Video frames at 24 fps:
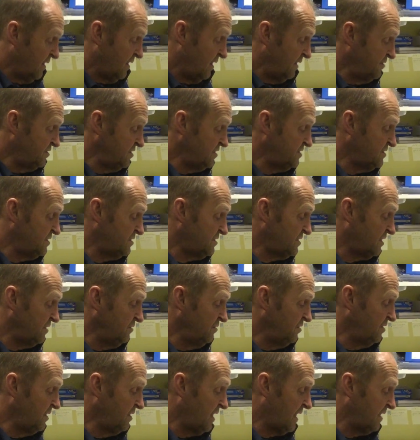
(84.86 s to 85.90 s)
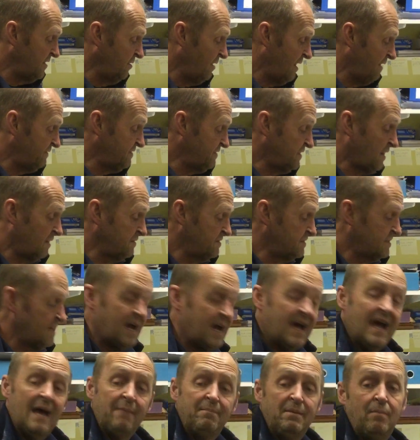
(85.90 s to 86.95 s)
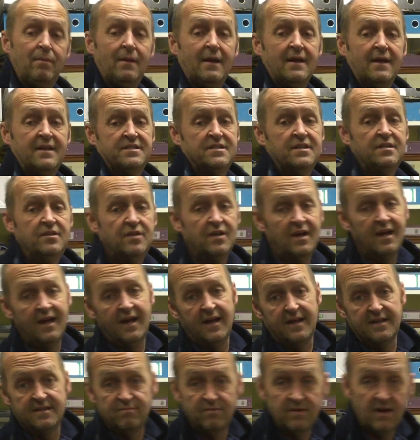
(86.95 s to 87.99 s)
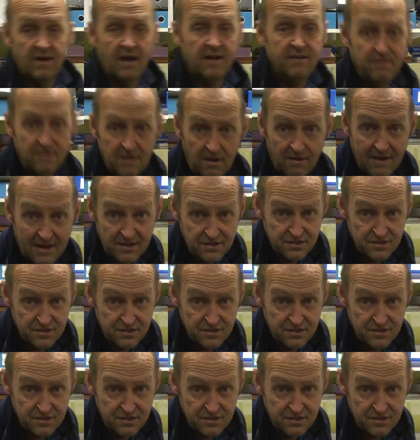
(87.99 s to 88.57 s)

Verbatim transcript: And just to show you that, you have to go to that happy place in your head and you don't